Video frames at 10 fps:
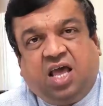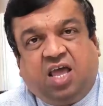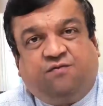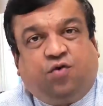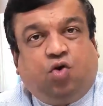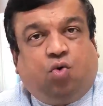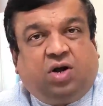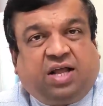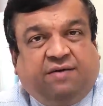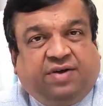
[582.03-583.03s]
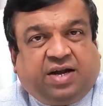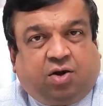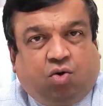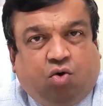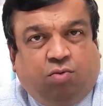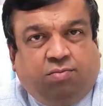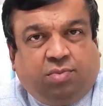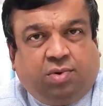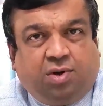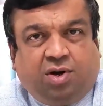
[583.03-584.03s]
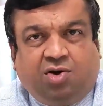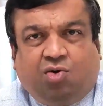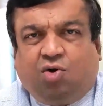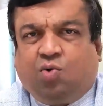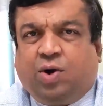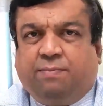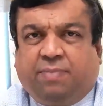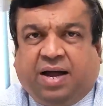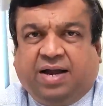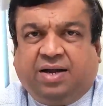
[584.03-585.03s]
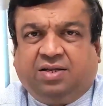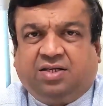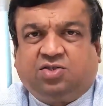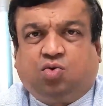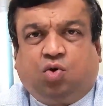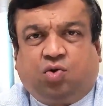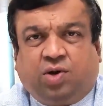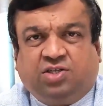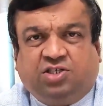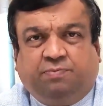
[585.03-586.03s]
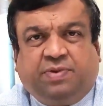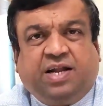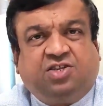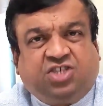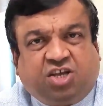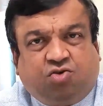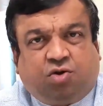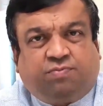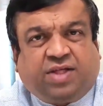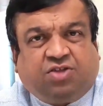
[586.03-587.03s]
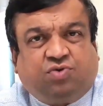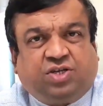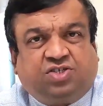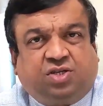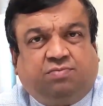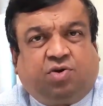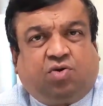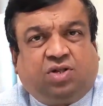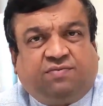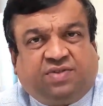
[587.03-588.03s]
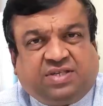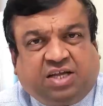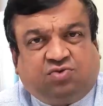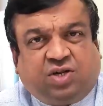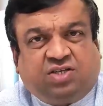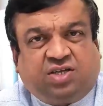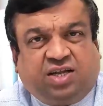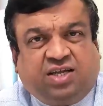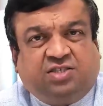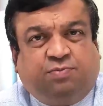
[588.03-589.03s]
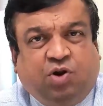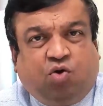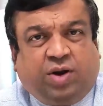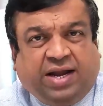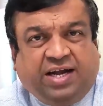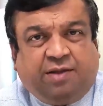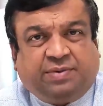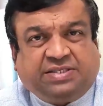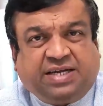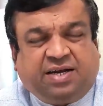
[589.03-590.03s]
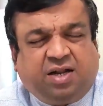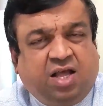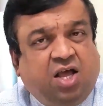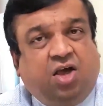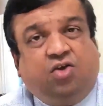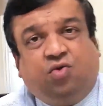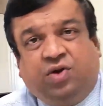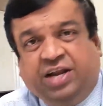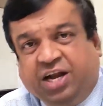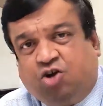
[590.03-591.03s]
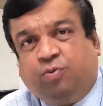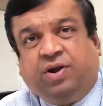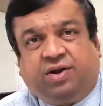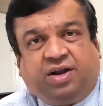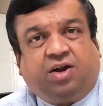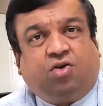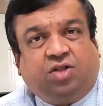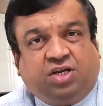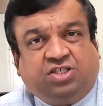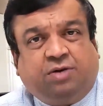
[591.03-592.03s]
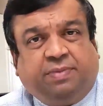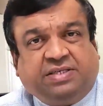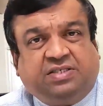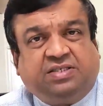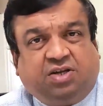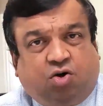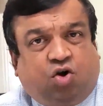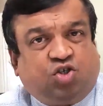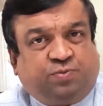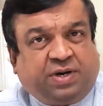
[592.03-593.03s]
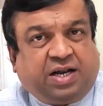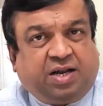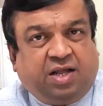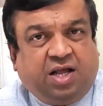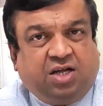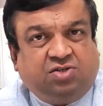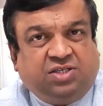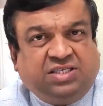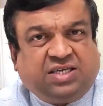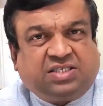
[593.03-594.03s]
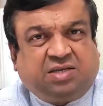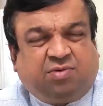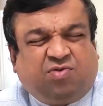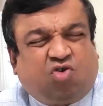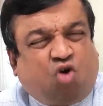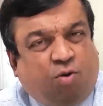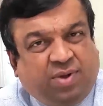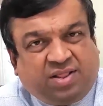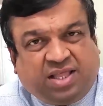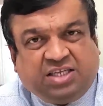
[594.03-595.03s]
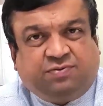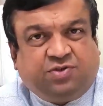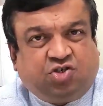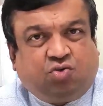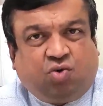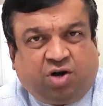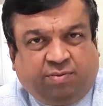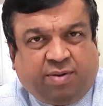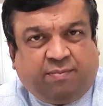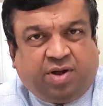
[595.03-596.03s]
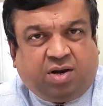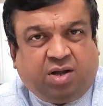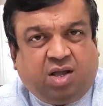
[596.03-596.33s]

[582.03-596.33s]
If you don't have it at home, don't go and buy it. Just go to your G P and check your saturation, because if the saturation is below ninety percent, you need to be treated on an urgent basis in a hospital. So these are some of the common things which you could remember.